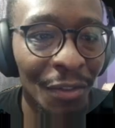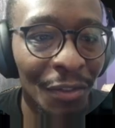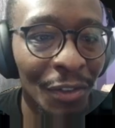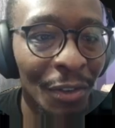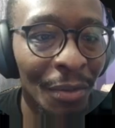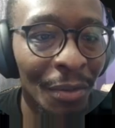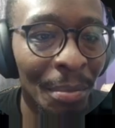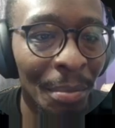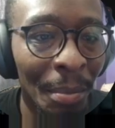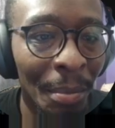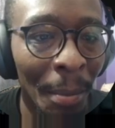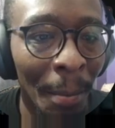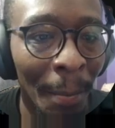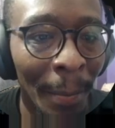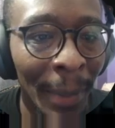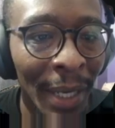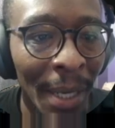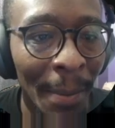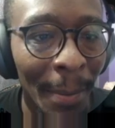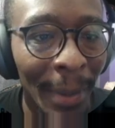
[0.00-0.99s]
for
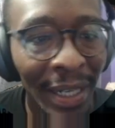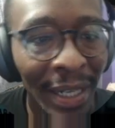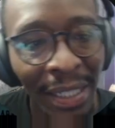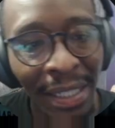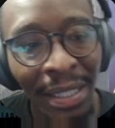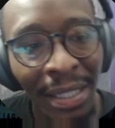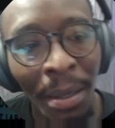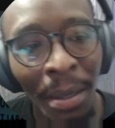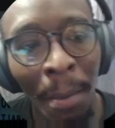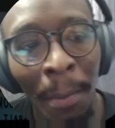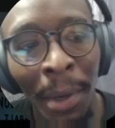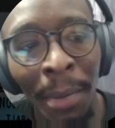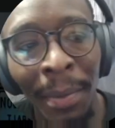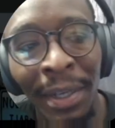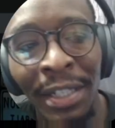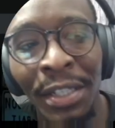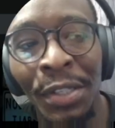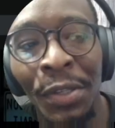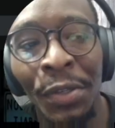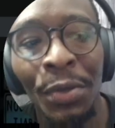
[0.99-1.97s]

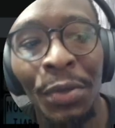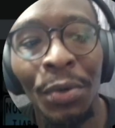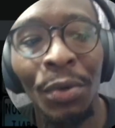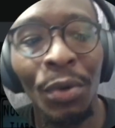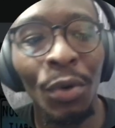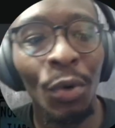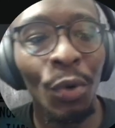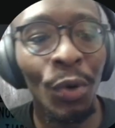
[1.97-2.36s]
Minimax is also